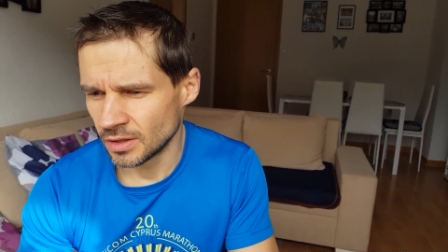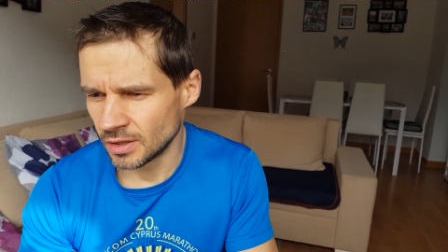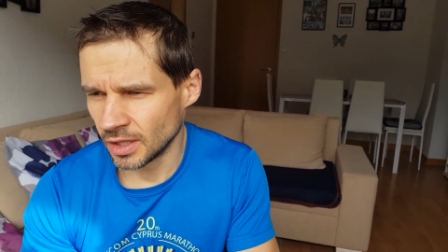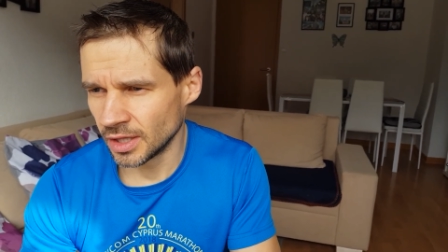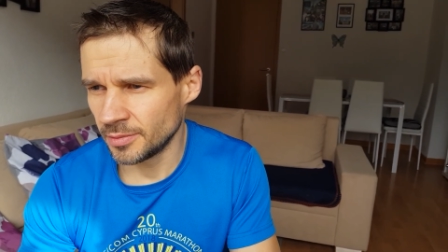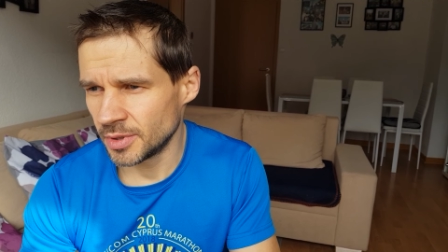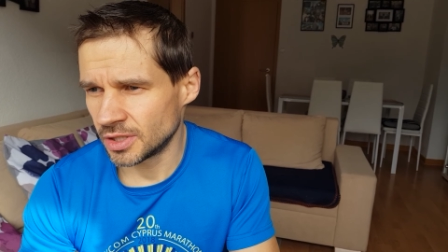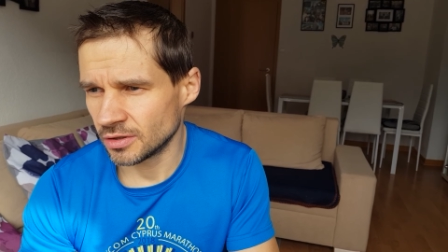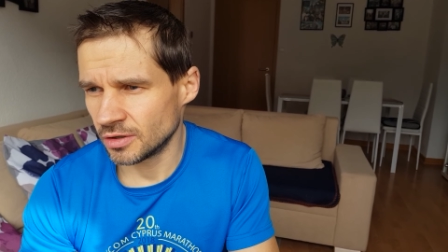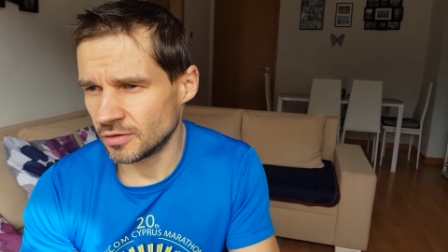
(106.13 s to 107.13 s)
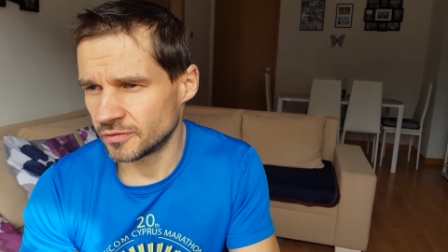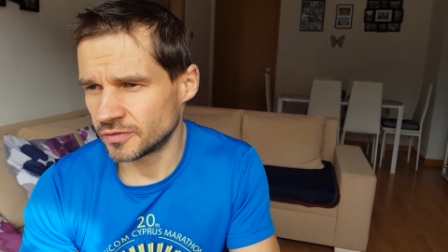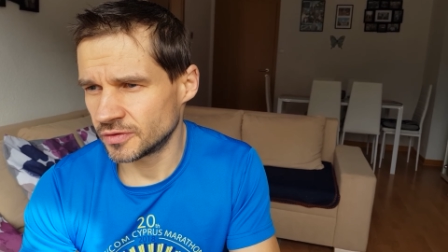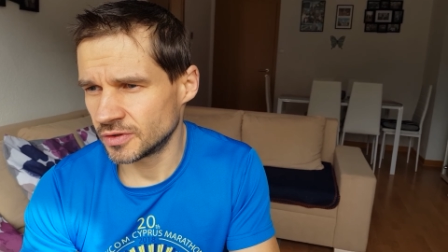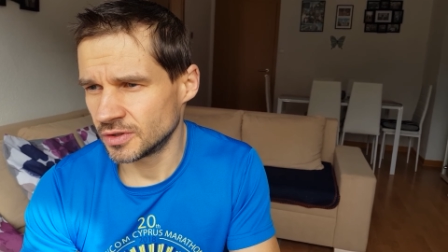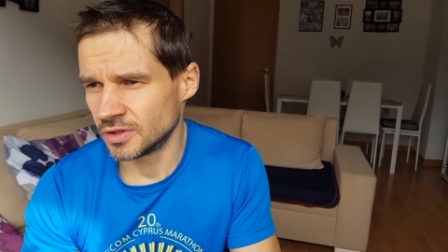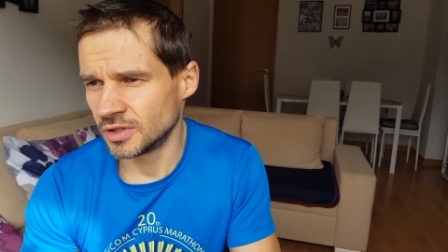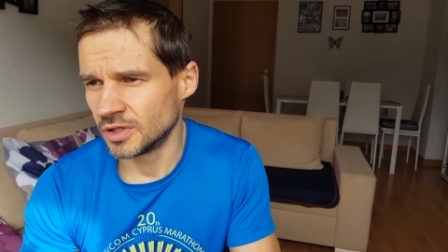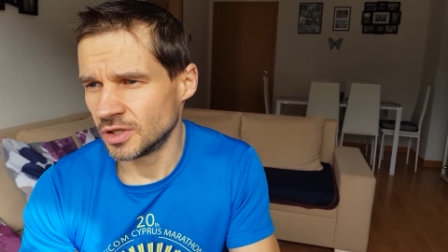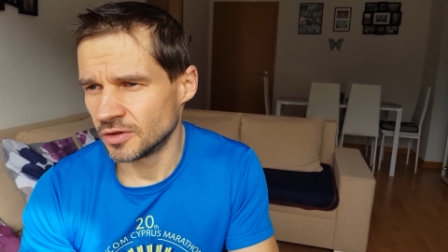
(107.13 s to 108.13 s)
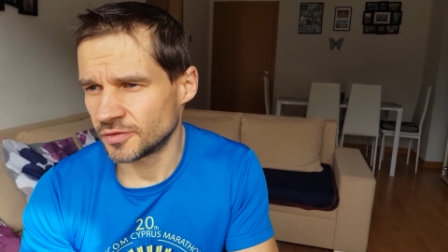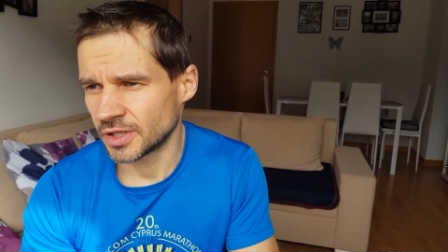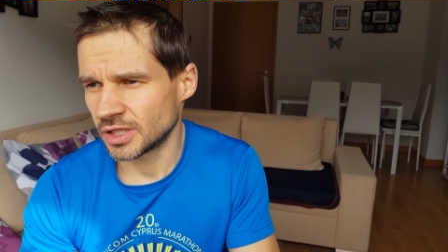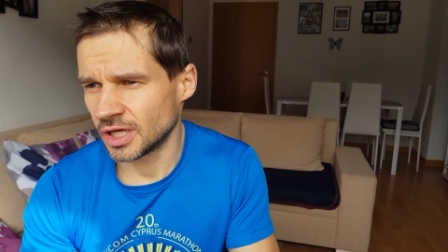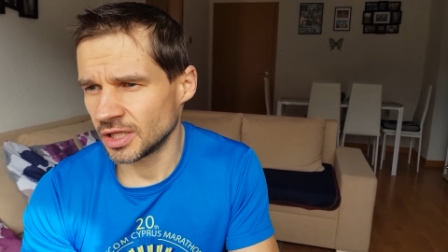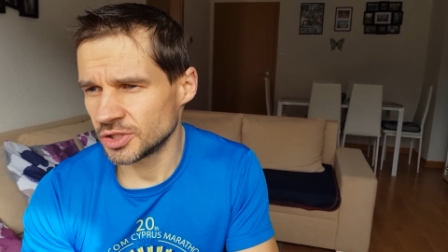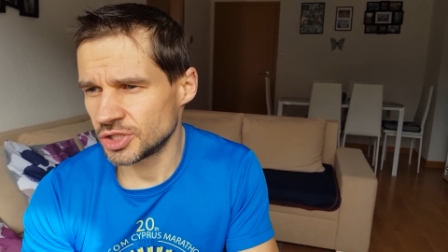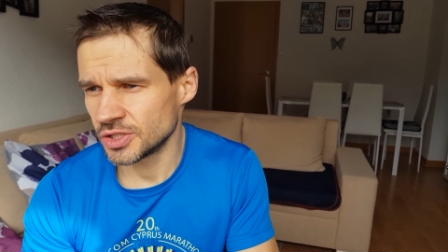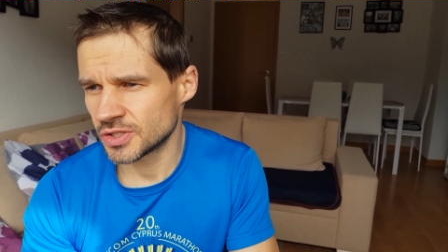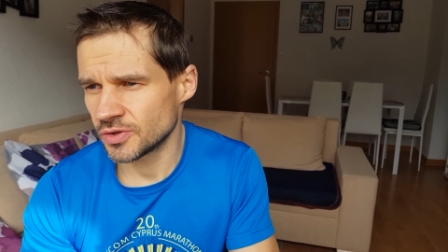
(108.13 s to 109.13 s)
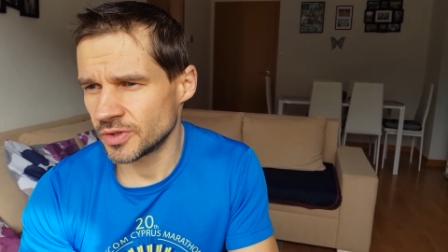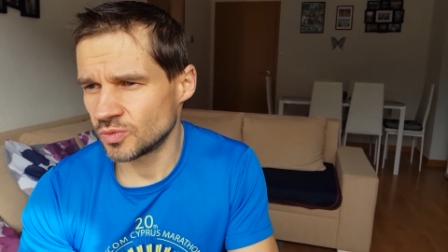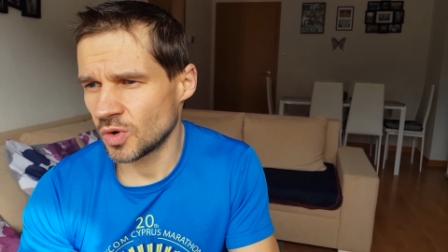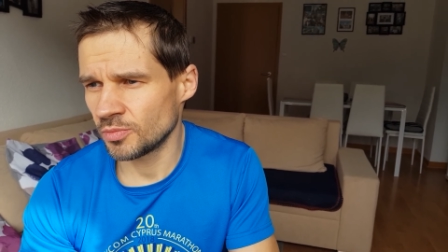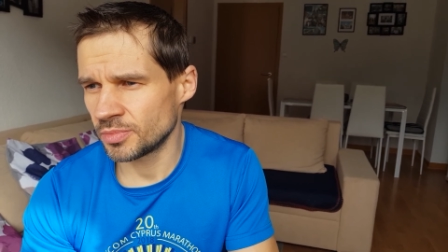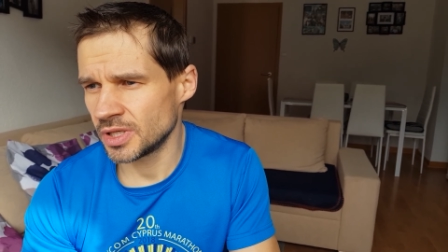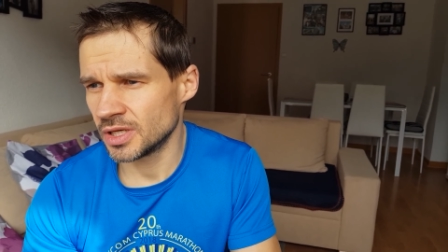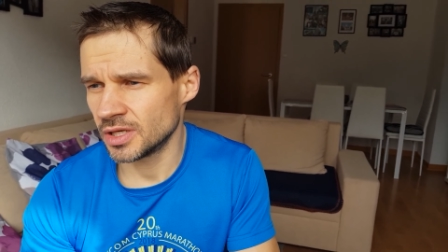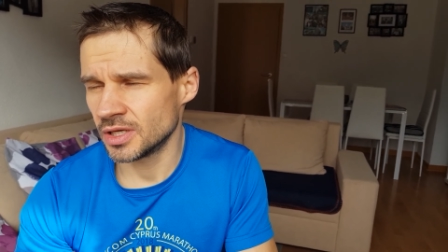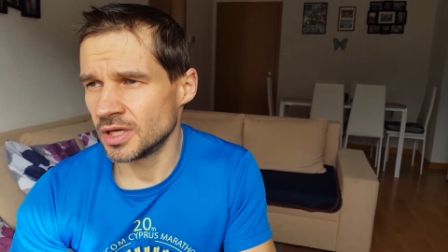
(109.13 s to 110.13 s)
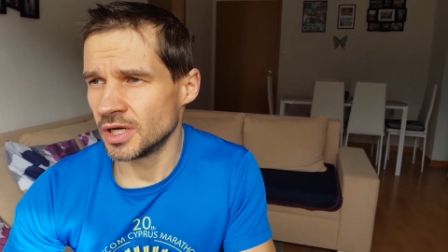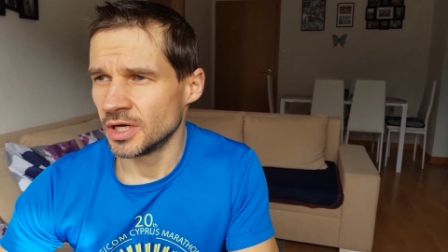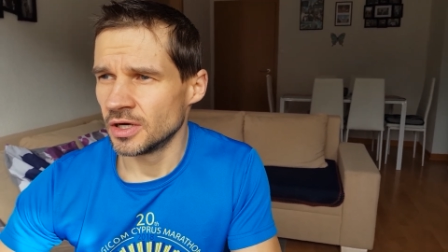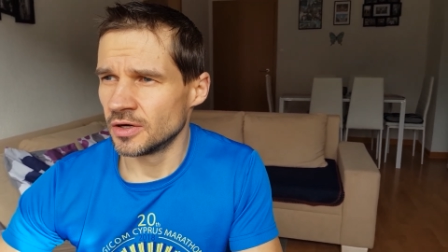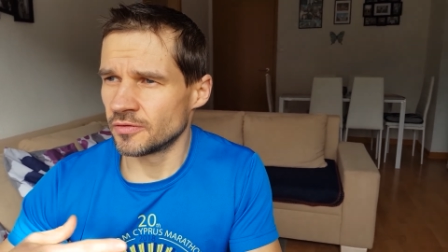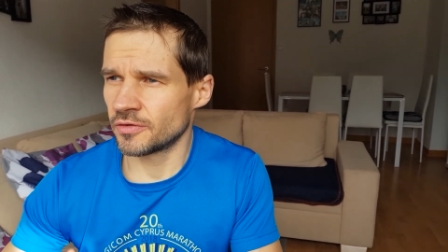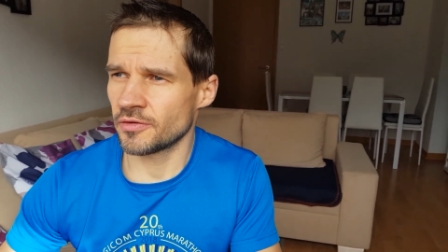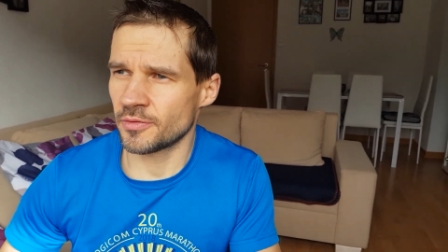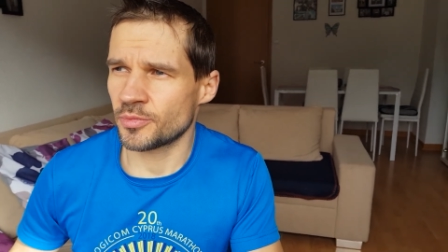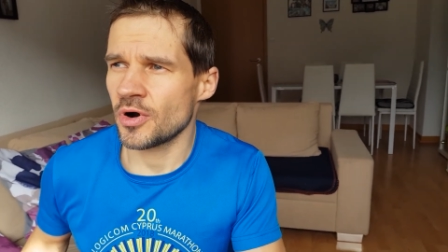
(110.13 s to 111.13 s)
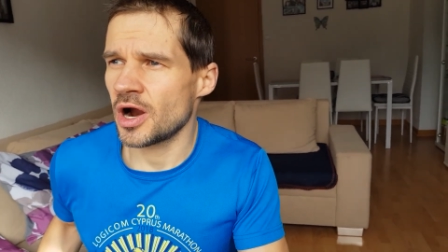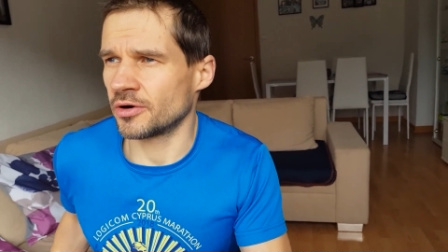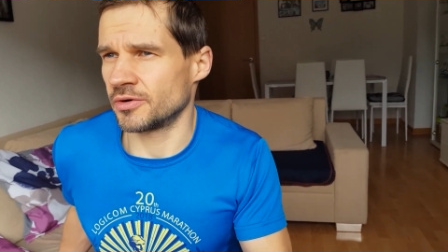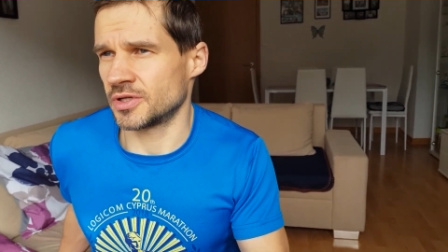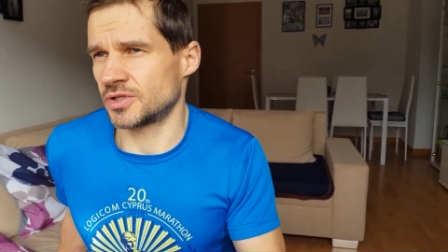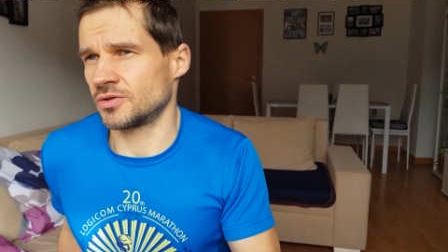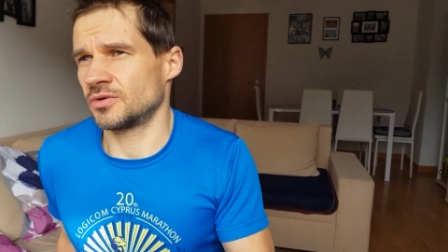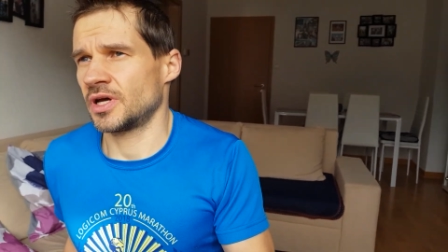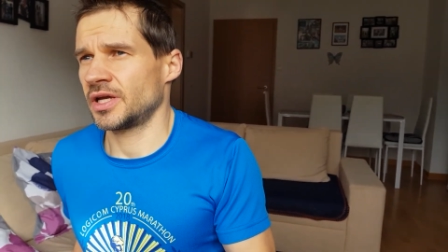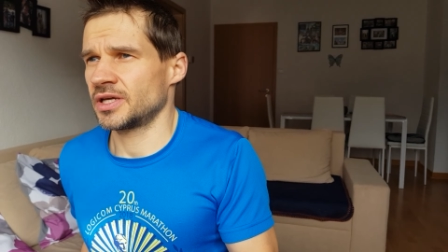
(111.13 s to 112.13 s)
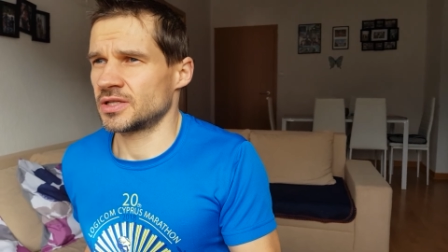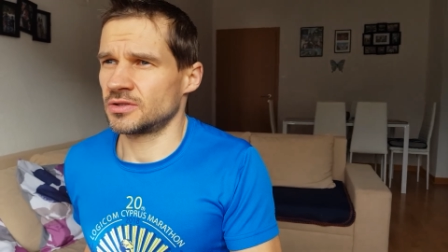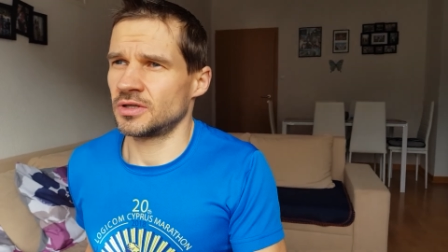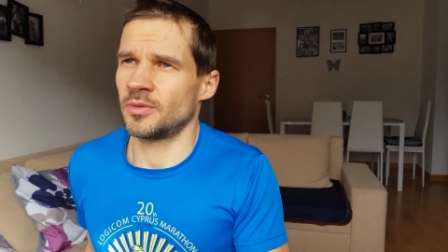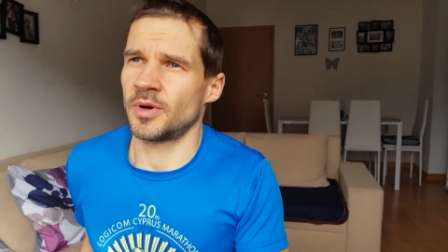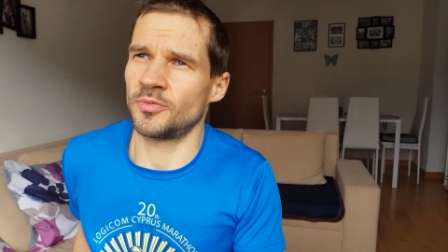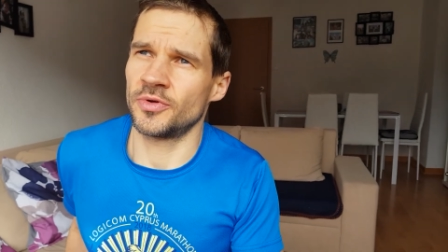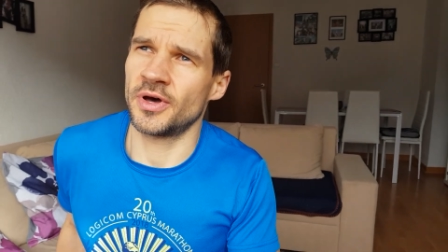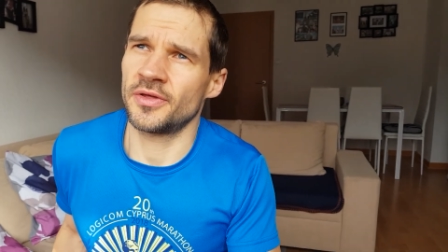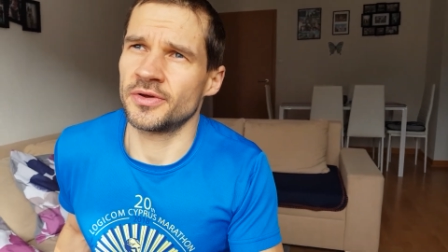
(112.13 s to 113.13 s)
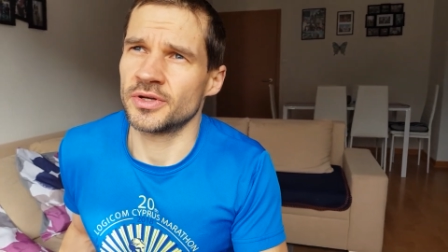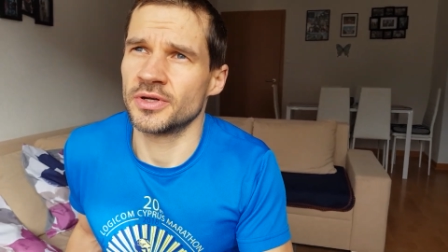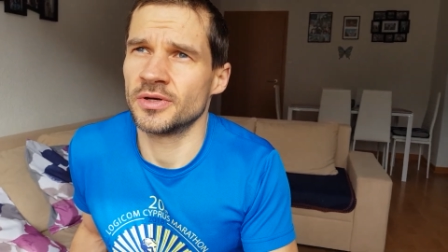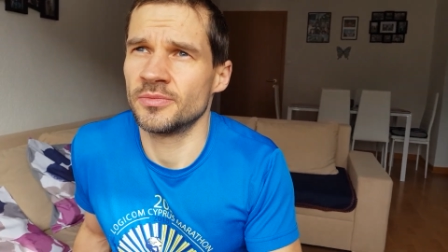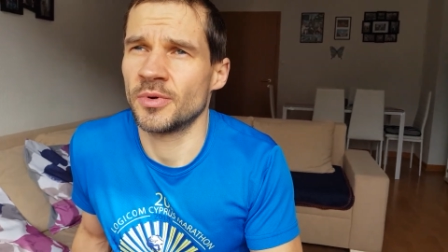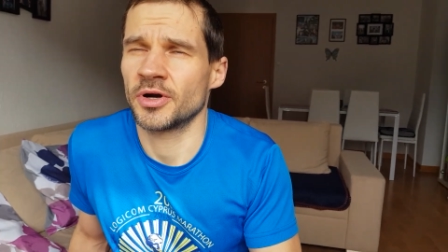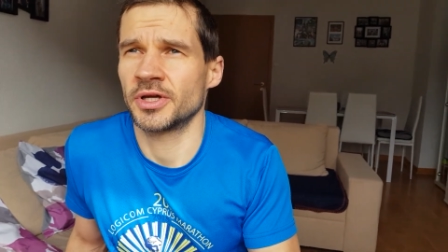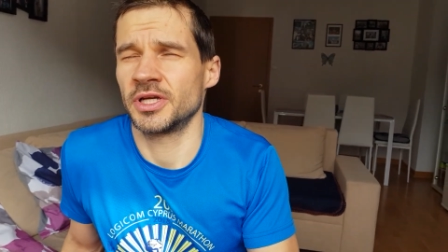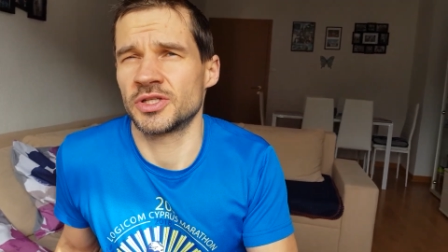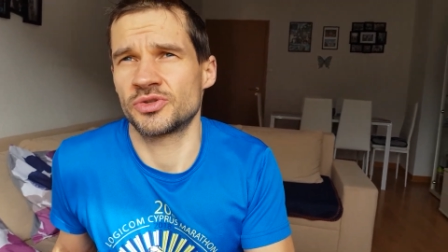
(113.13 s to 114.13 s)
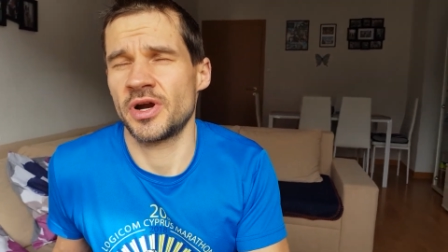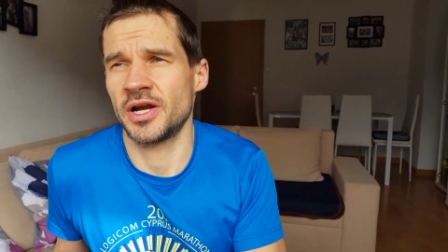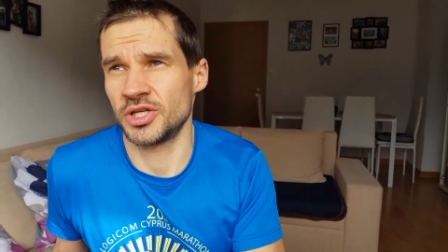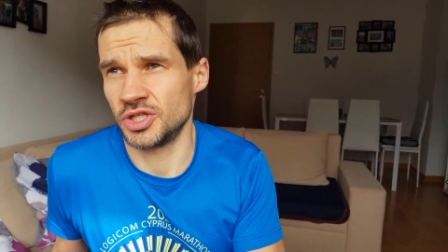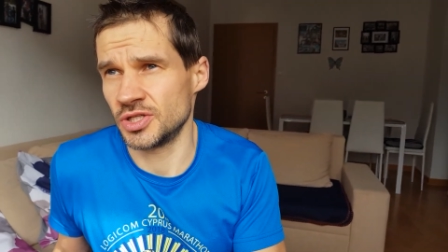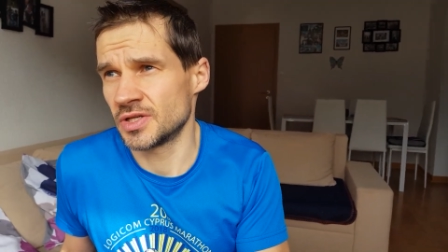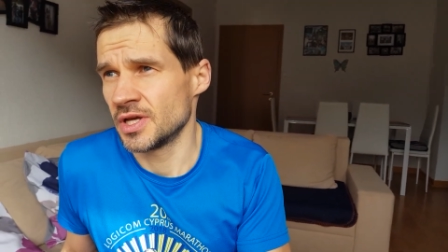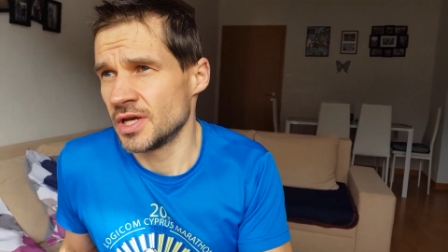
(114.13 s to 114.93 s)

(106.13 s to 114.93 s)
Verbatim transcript: the limit of technology, so it won't be a further progress. So Nike has to come up with other marketing strategies.